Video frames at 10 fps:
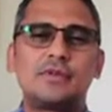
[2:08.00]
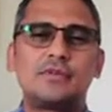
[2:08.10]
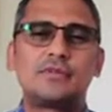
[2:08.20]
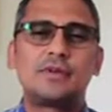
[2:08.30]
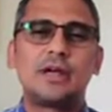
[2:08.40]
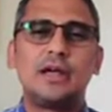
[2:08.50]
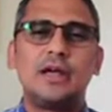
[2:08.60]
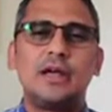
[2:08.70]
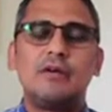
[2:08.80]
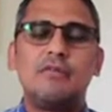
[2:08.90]
terms of
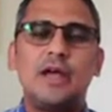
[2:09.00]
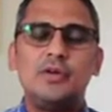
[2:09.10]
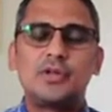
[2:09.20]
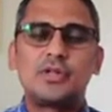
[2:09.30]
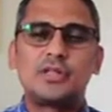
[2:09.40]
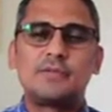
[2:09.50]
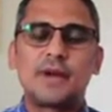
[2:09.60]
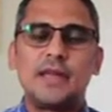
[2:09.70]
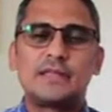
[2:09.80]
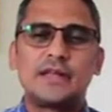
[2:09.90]
valuations
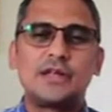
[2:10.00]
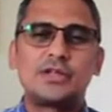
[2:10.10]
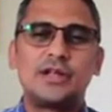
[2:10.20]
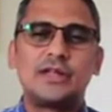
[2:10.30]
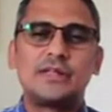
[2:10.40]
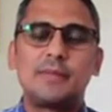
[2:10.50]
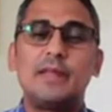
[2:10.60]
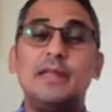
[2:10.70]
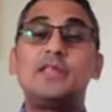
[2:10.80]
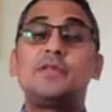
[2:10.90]
and price correction that is
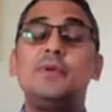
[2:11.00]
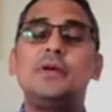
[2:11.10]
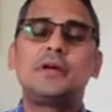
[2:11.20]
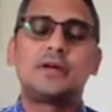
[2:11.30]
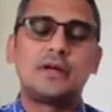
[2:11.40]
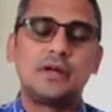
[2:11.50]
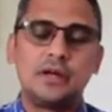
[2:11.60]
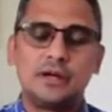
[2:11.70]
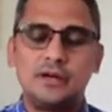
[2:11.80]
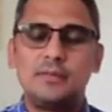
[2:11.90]
happening. It's fear,
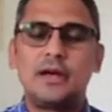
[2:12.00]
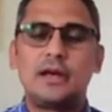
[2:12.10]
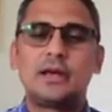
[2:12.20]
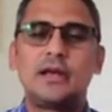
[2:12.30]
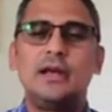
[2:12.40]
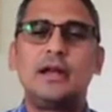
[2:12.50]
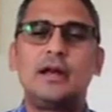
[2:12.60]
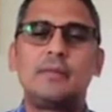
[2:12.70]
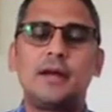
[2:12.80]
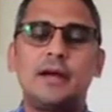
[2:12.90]
Rima,
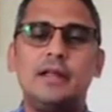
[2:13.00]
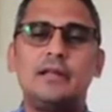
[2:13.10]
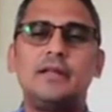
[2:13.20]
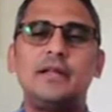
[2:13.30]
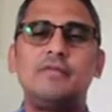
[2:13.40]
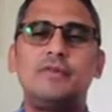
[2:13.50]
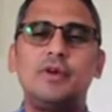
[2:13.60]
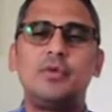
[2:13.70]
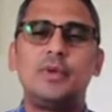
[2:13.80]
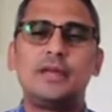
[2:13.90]
Kalyan apparently is hitting
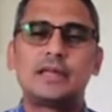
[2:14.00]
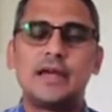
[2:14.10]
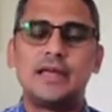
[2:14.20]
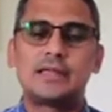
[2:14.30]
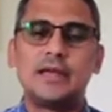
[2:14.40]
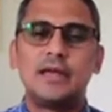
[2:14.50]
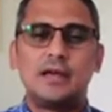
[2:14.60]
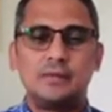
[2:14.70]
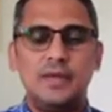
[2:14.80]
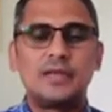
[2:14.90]
52-week size
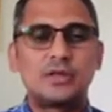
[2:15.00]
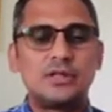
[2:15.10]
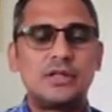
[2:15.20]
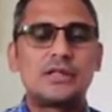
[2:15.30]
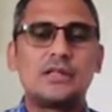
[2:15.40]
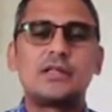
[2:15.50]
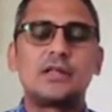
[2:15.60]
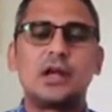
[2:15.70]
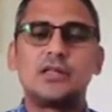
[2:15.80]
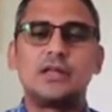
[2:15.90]
based on just
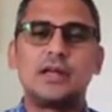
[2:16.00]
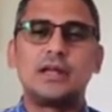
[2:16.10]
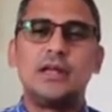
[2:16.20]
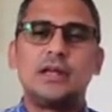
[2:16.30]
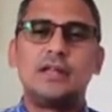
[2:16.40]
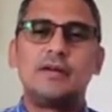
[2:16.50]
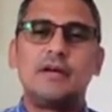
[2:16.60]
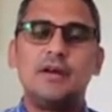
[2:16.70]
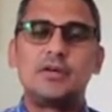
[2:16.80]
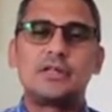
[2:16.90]
this logic that
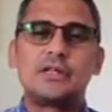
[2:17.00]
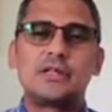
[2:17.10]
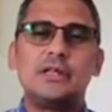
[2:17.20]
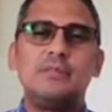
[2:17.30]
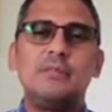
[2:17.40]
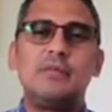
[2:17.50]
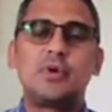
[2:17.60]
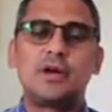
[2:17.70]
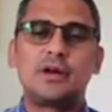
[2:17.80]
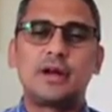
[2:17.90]
valuations are seemingly
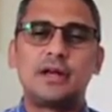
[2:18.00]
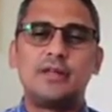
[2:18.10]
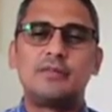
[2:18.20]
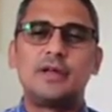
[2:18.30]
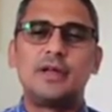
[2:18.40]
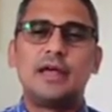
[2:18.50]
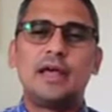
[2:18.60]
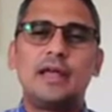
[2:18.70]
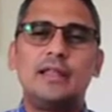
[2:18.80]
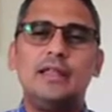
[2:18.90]
more attractive
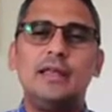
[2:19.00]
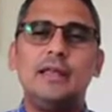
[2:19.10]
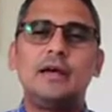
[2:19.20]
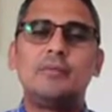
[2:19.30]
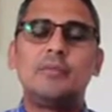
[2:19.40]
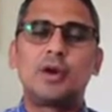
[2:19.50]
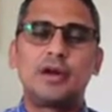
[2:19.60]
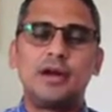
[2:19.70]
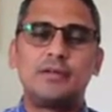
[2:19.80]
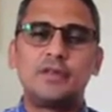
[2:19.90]
at the
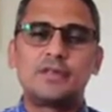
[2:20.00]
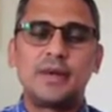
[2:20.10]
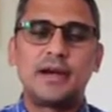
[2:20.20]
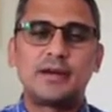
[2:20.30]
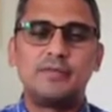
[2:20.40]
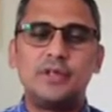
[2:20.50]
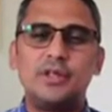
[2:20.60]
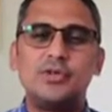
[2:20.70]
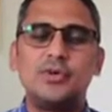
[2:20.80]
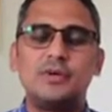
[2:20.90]
broader end of the spectrum
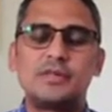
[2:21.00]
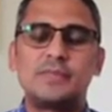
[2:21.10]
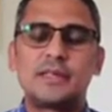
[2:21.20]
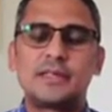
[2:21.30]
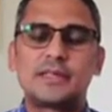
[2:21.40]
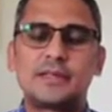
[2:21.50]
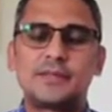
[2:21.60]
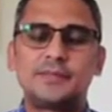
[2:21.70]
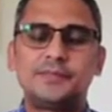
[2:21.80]
in the jewelry space.